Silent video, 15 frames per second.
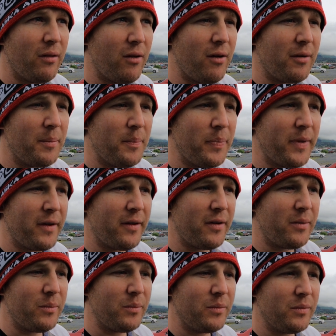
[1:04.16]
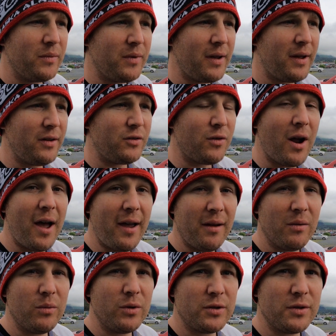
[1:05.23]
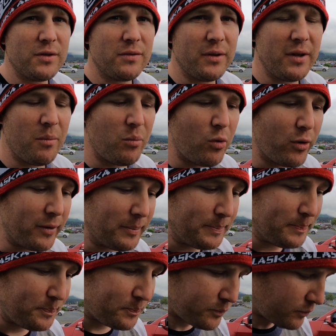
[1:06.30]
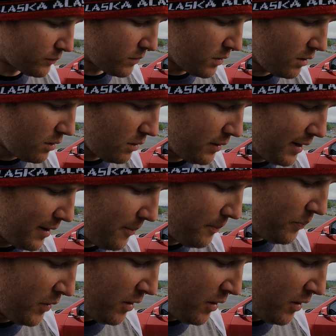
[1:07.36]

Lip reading: long, and dry, which was really important. Now,